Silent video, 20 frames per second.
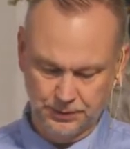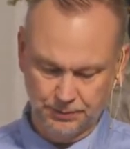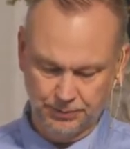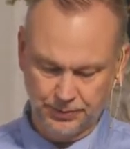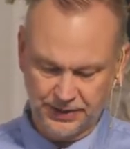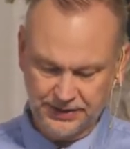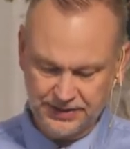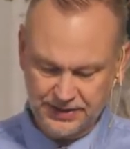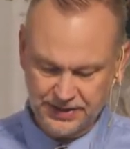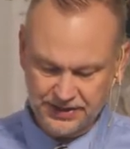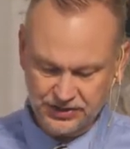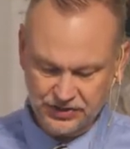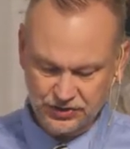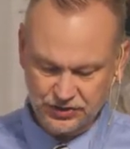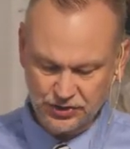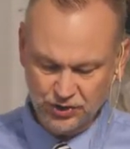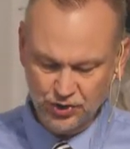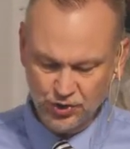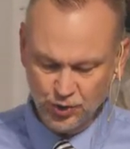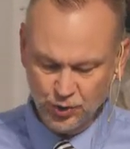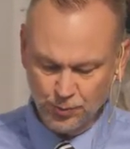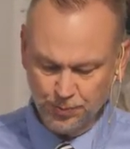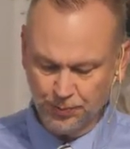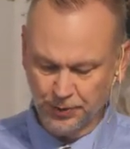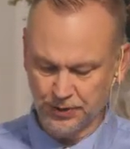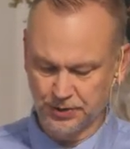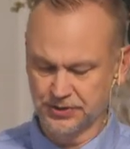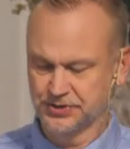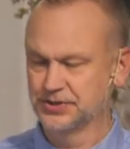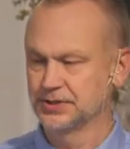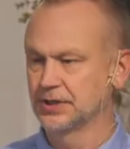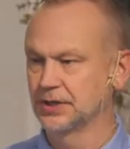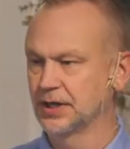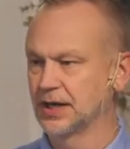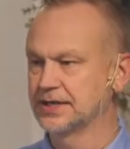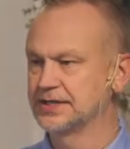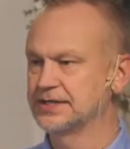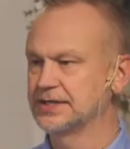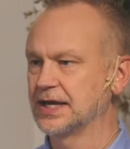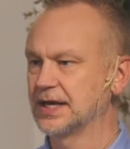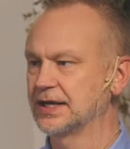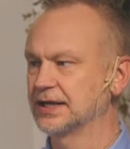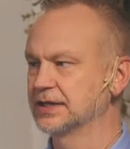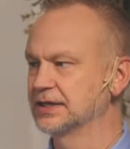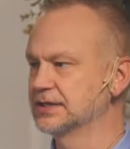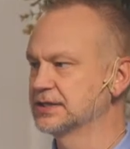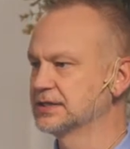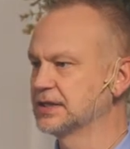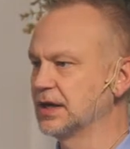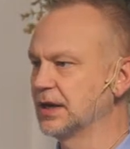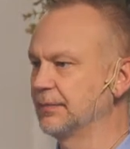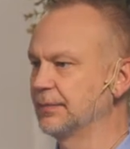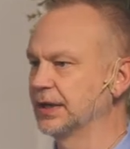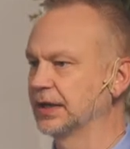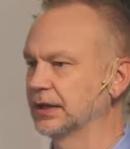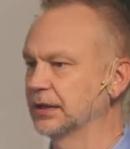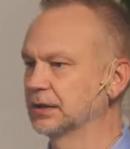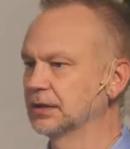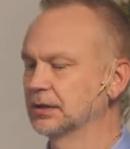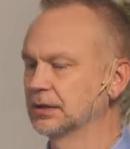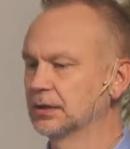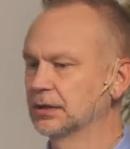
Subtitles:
But this new person, Isaiah, is coming.